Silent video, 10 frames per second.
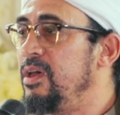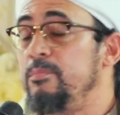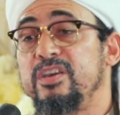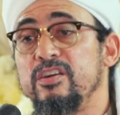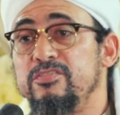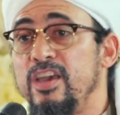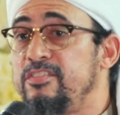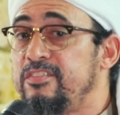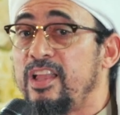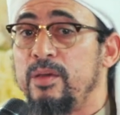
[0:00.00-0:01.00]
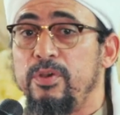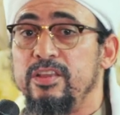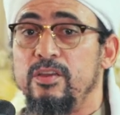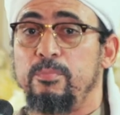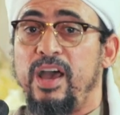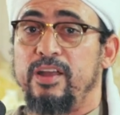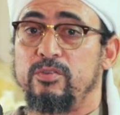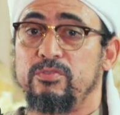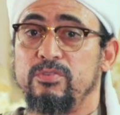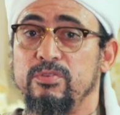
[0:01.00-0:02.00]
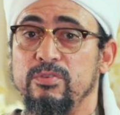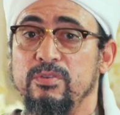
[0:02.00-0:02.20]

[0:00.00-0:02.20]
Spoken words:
Because they celebrate their battles.